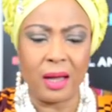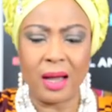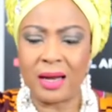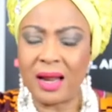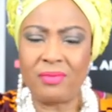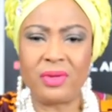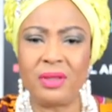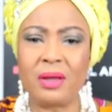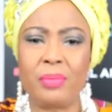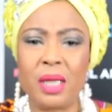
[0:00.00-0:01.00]
and
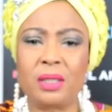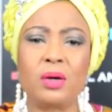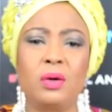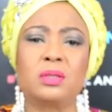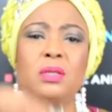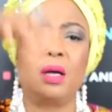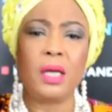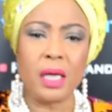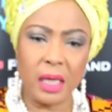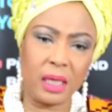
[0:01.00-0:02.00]
everything about the course
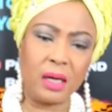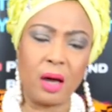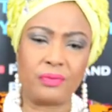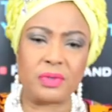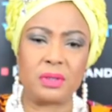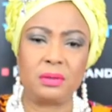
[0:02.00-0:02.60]
in the loft.